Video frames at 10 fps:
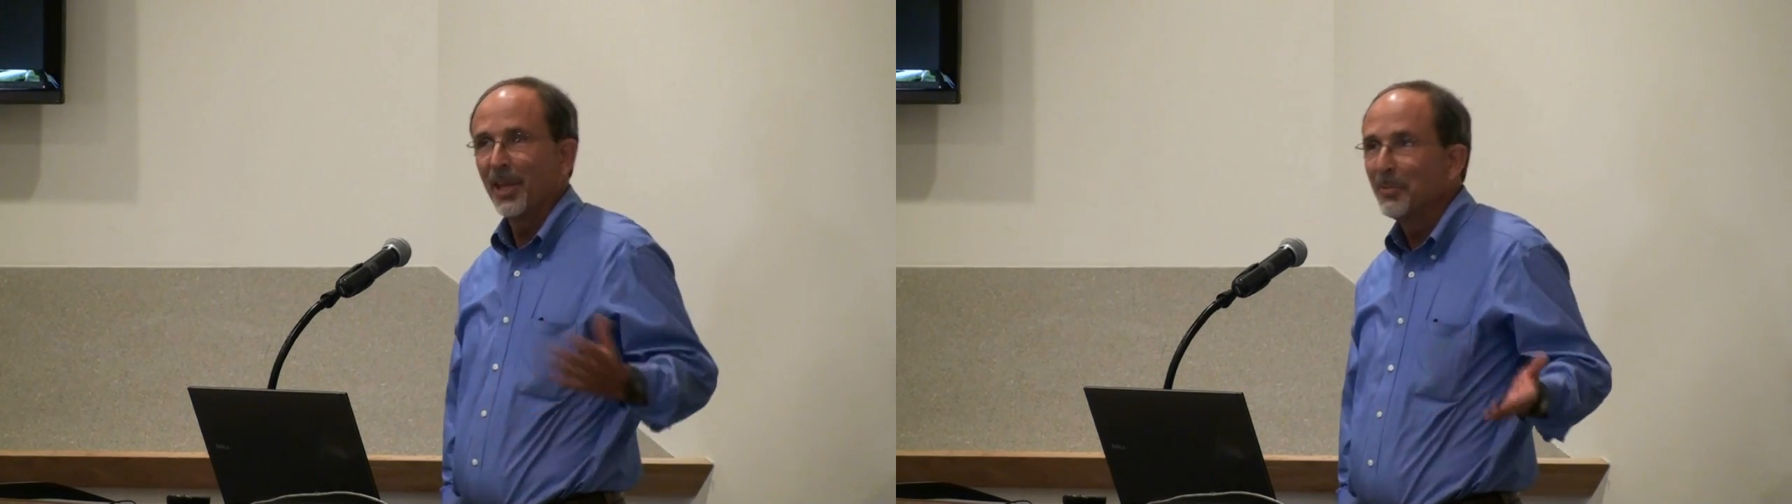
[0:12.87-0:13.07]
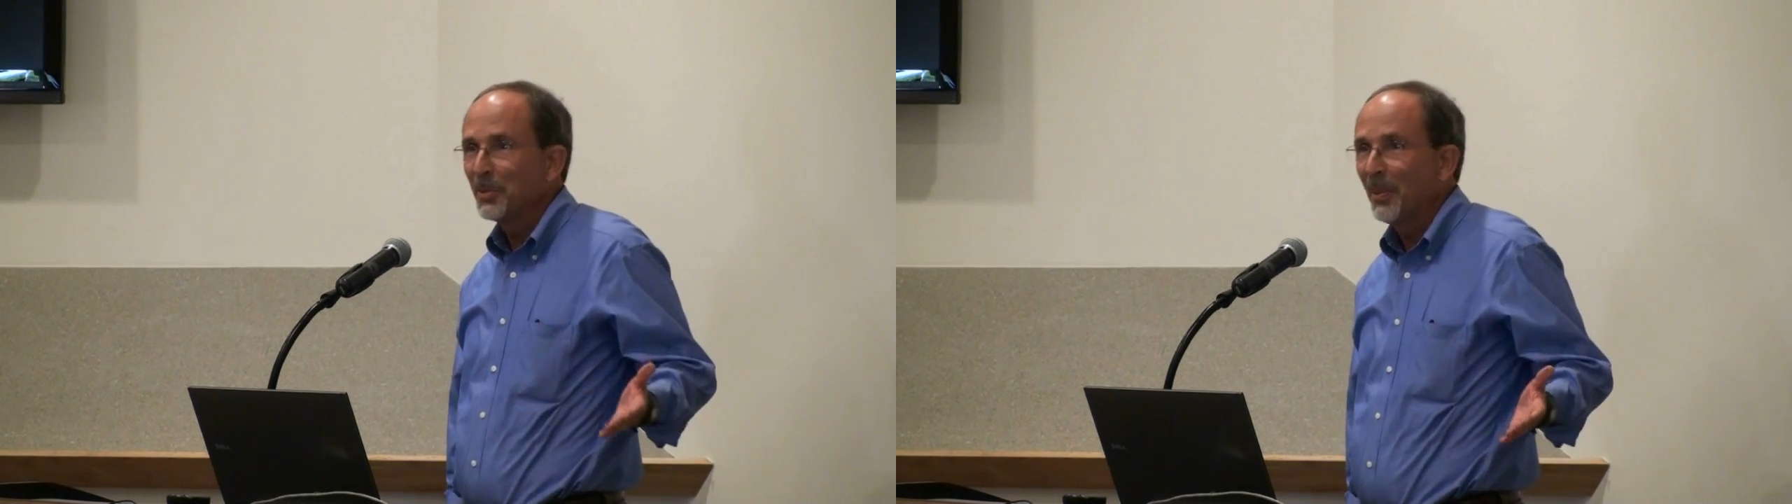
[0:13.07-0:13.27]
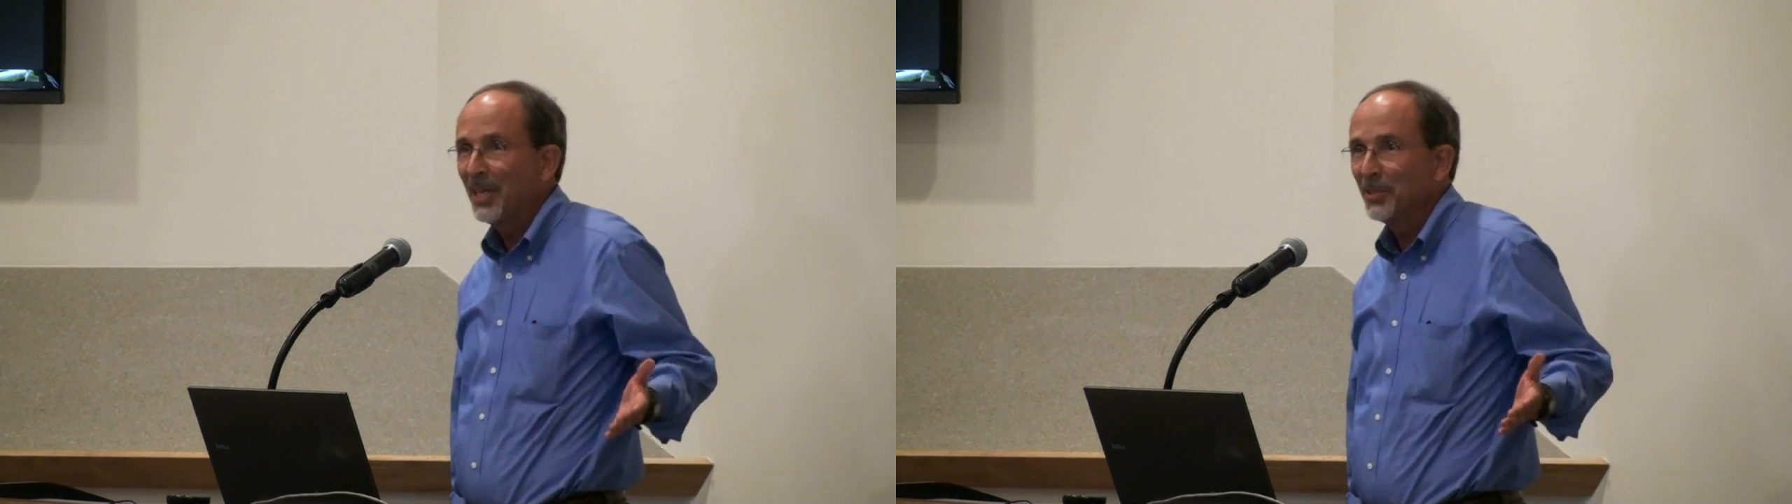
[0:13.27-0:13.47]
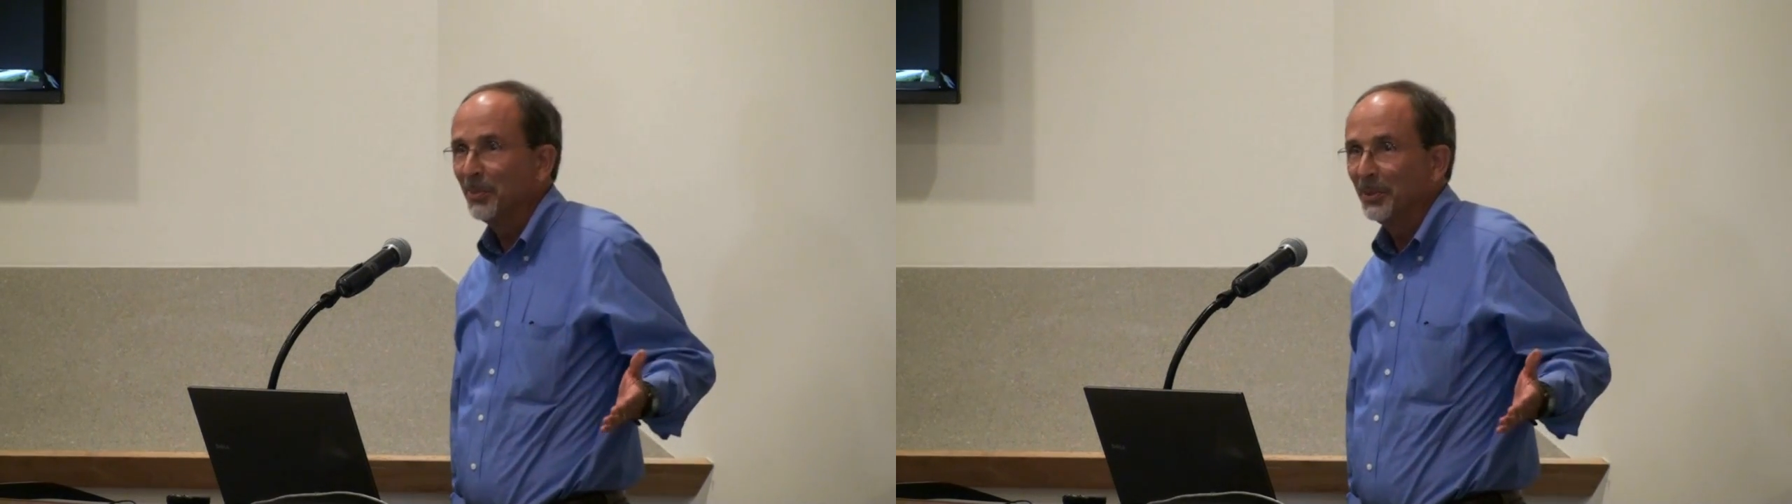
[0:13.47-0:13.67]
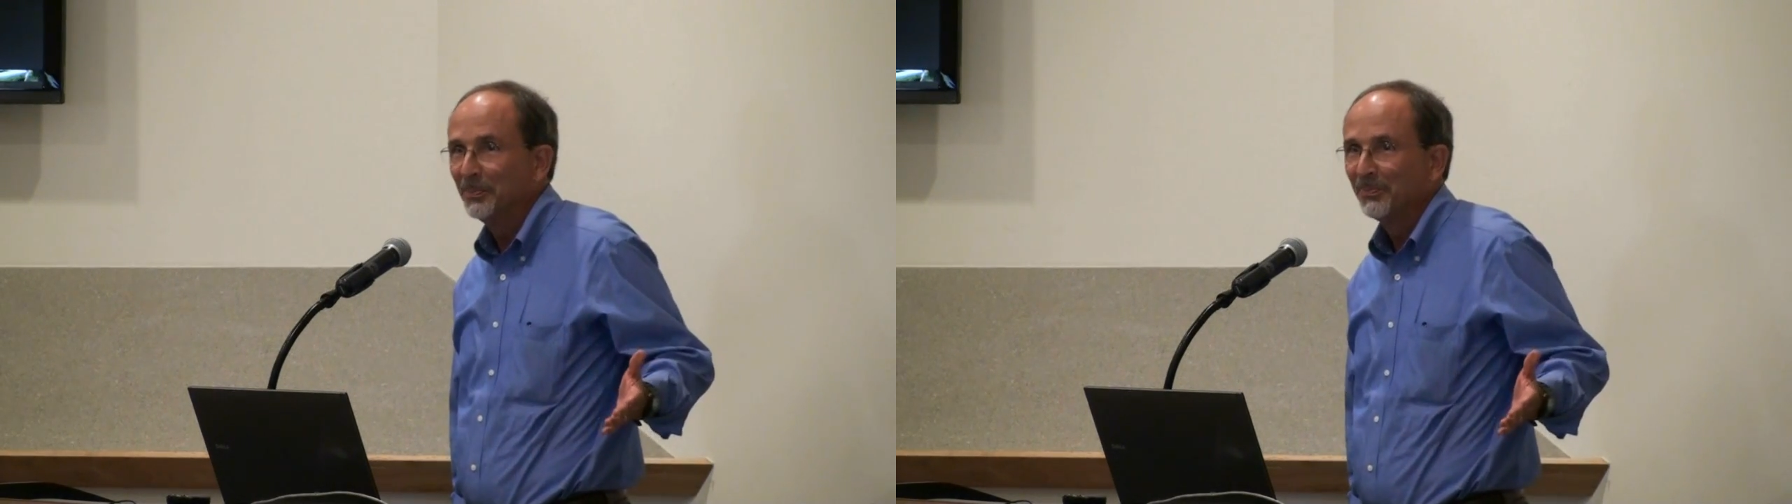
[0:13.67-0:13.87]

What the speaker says: time as possible.